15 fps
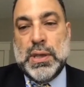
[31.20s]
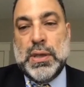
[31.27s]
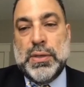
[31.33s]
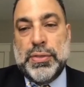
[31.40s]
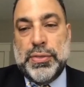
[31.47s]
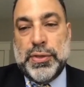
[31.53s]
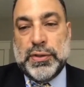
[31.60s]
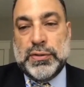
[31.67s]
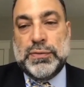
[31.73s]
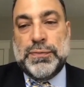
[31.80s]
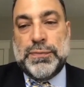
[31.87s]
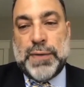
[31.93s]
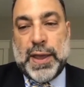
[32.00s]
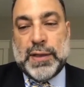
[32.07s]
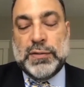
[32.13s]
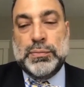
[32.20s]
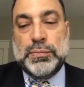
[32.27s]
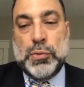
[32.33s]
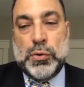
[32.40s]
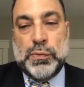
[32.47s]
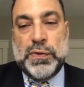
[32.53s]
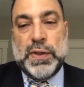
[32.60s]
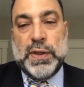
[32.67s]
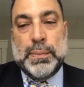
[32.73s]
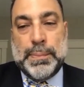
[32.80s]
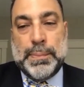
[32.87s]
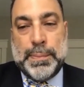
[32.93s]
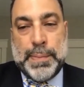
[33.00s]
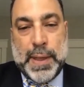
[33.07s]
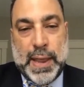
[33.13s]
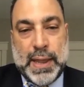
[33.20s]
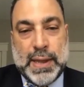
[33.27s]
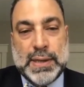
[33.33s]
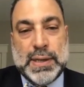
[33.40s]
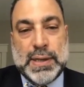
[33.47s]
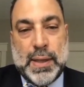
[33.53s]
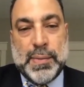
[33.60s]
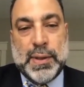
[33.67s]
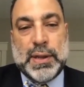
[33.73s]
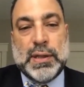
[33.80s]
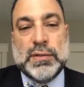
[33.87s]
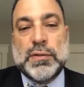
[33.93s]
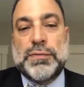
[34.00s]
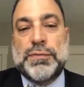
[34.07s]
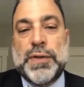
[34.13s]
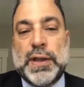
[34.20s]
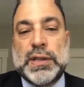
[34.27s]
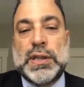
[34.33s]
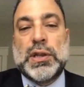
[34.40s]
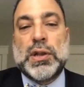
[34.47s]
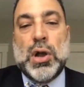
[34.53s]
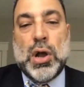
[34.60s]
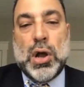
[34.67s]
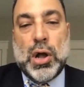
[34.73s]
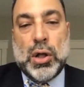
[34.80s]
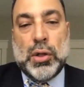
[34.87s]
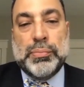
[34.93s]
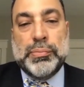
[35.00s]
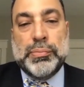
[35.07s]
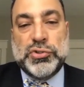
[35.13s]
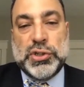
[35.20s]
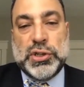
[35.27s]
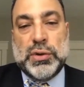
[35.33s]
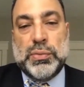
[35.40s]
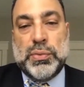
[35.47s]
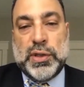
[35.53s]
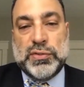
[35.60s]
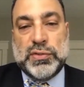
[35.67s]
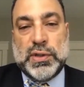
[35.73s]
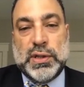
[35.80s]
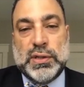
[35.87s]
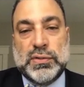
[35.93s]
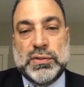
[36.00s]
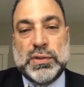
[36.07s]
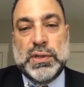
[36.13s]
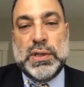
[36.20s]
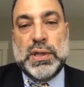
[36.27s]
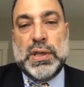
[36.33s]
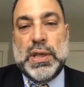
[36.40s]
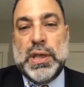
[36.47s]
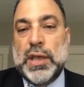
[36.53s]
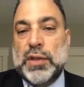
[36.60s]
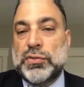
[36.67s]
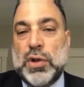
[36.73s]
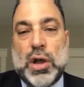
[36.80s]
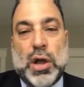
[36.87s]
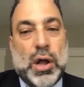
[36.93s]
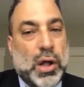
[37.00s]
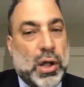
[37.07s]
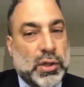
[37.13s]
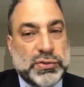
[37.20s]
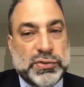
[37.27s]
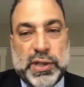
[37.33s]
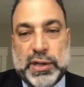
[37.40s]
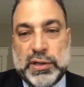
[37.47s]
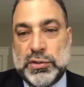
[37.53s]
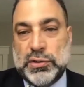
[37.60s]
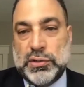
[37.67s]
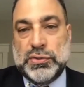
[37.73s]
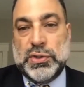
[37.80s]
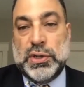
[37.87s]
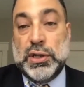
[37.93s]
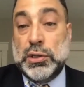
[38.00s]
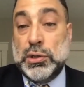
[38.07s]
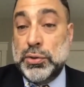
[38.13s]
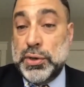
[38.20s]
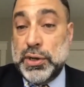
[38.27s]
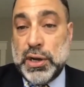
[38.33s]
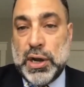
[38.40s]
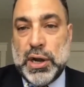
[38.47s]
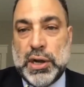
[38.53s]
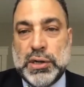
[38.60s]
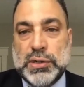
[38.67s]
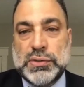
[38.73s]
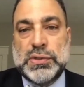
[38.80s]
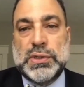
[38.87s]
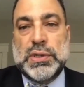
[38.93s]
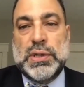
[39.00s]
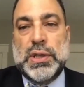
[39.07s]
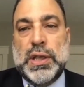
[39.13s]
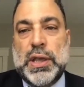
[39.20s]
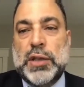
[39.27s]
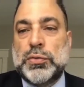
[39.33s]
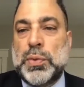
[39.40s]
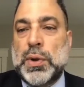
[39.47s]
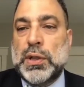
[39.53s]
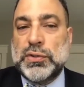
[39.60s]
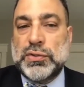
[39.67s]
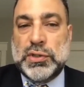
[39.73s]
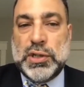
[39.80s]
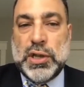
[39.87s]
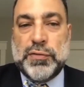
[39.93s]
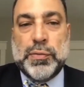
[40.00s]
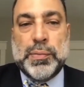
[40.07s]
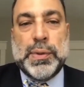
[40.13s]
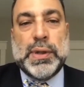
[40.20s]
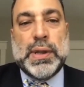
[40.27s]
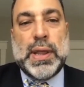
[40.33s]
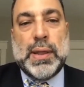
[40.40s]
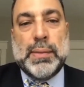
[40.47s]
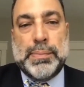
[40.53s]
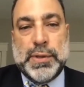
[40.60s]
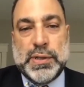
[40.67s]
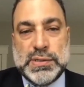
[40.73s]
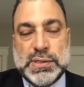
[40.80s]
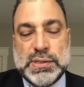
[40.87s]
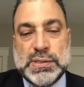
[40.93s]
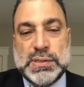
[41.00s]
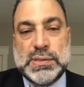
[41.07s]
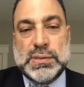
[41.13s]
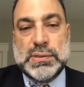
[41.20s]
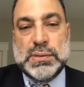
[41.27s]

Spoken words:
This fast-moving pandemic is affecting all Michigan residents, as all sectors, including ours, as well as government and business.